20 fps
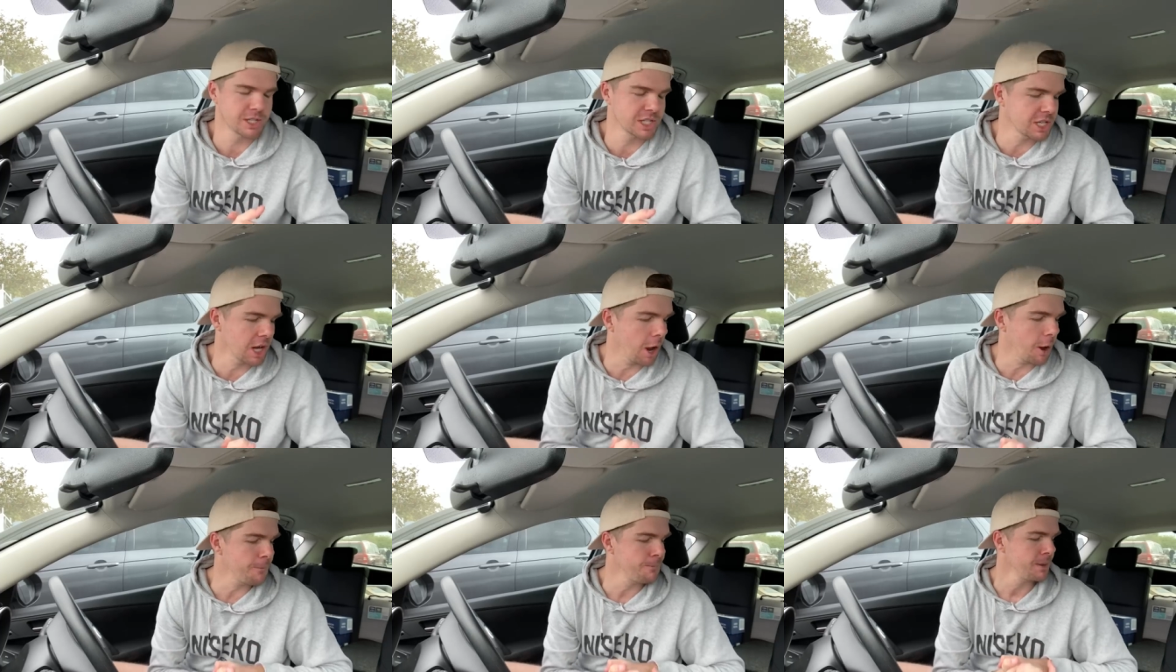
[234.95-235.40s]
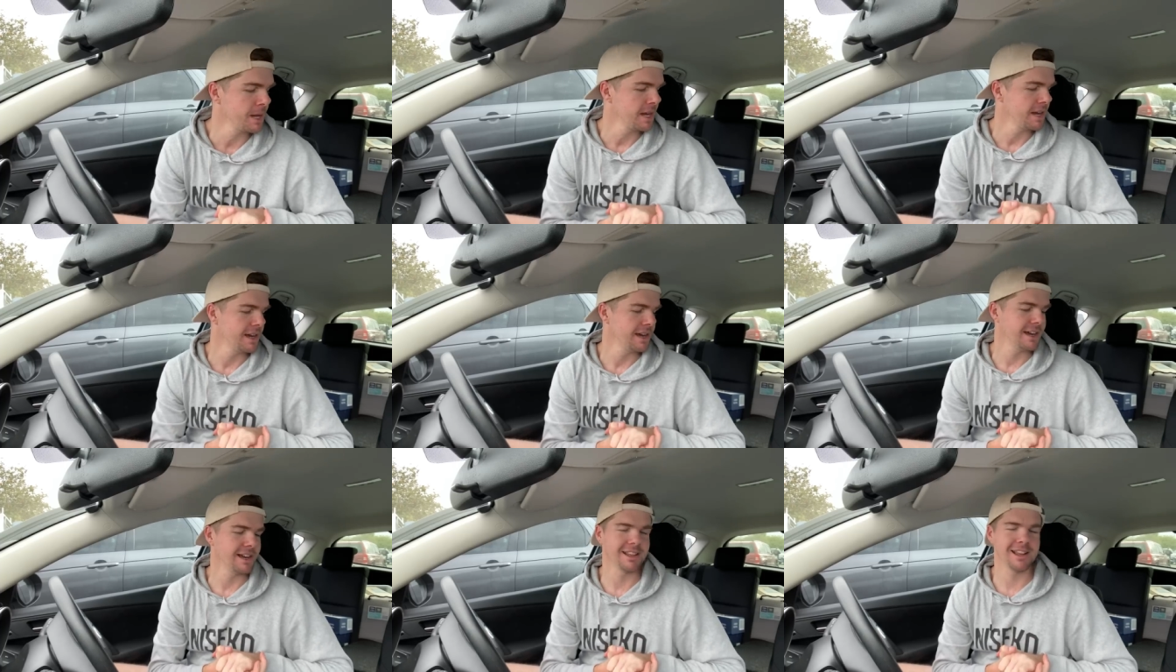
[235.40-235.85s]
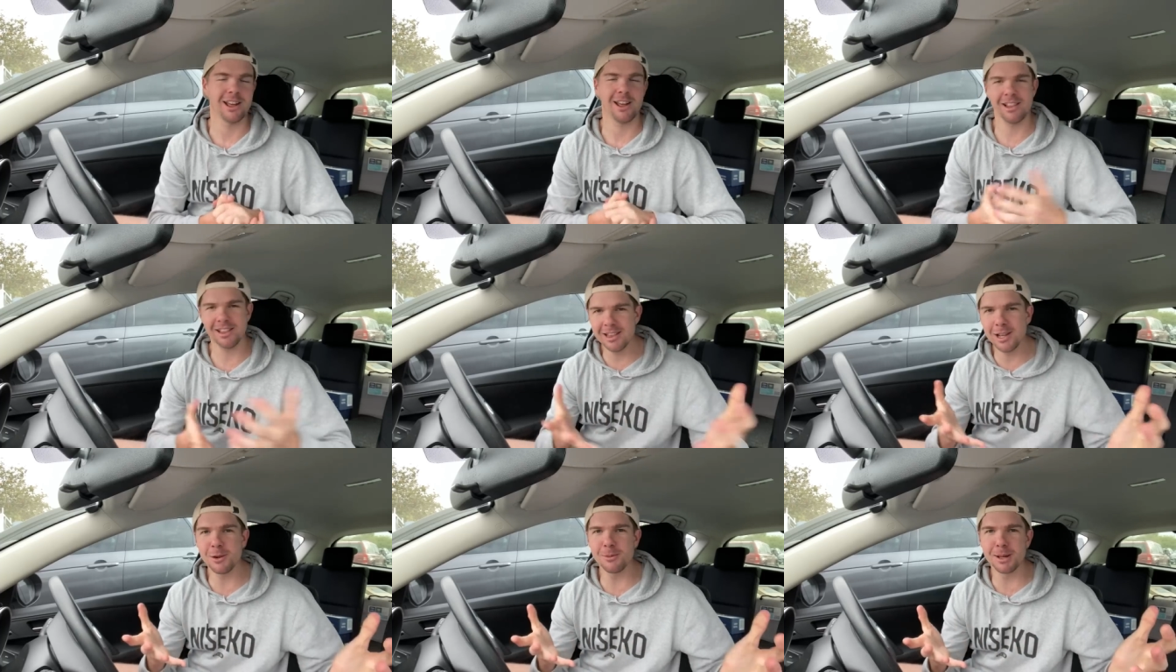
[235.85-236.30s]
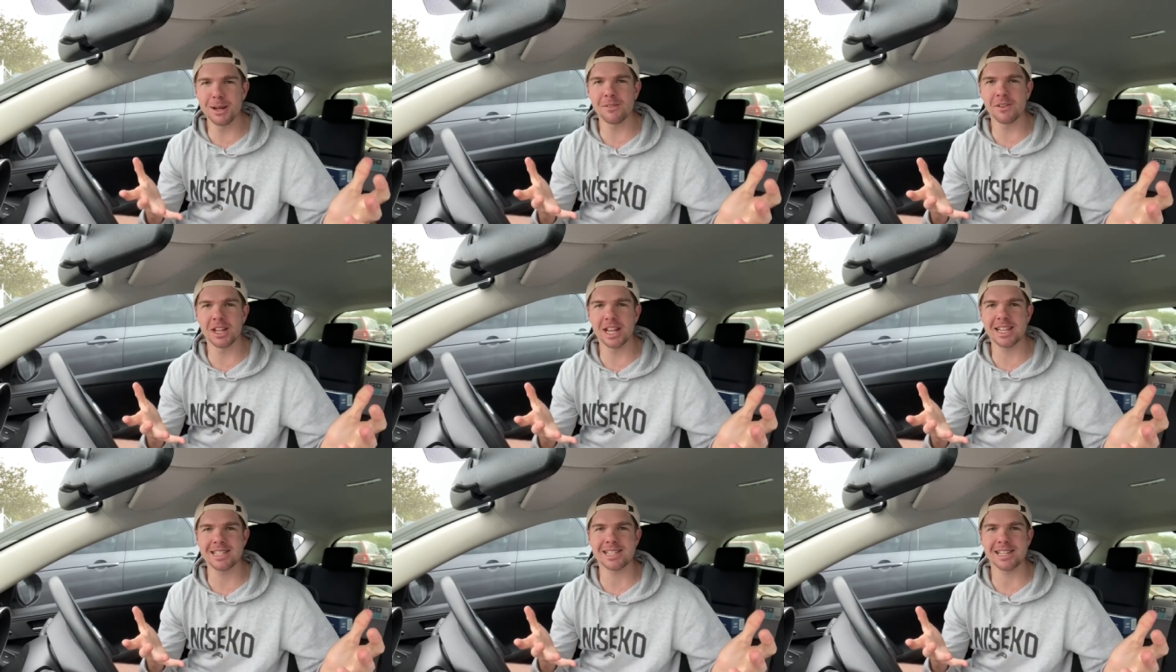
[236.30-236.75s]
So a little bit
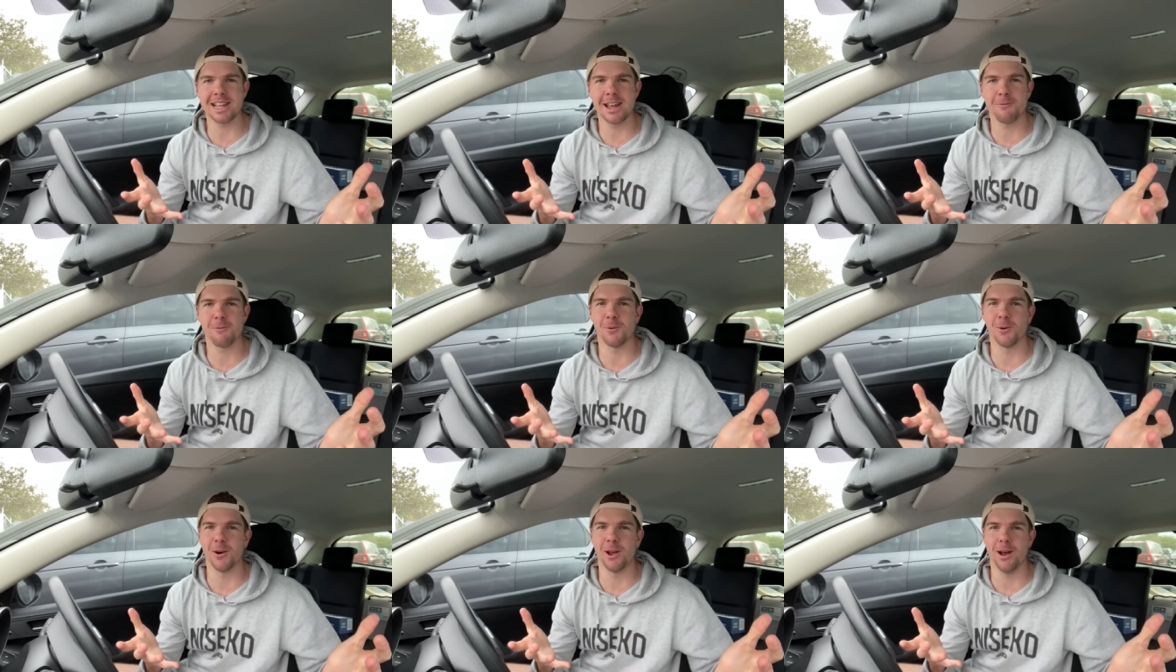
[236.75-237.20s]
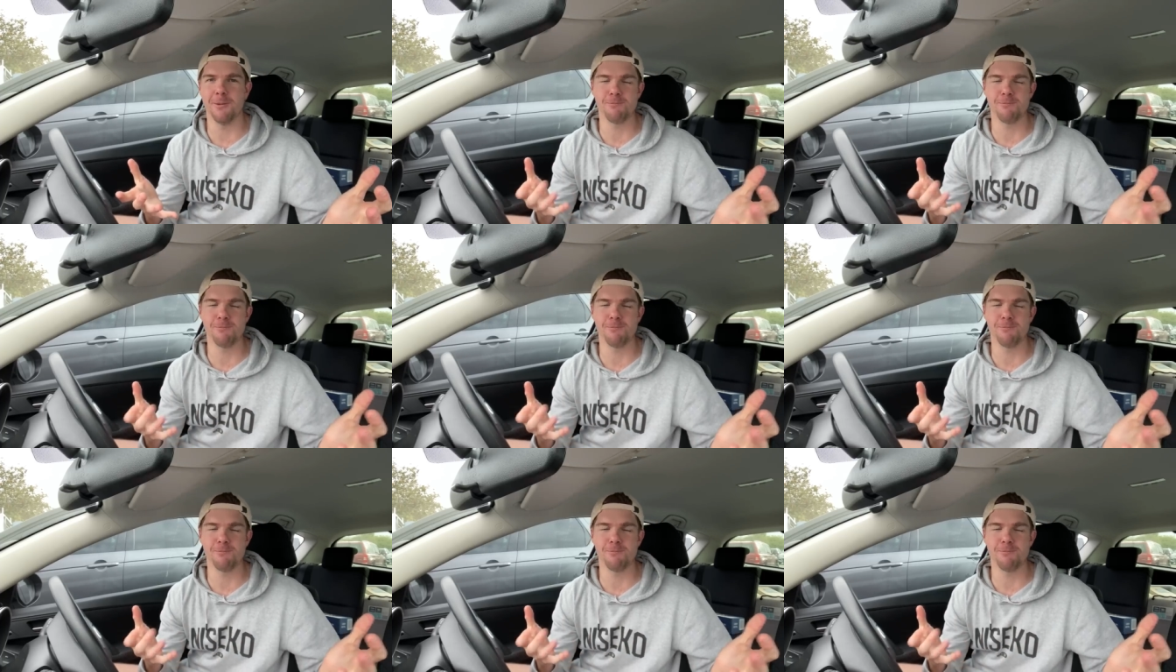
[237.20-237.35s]
of a lesson there for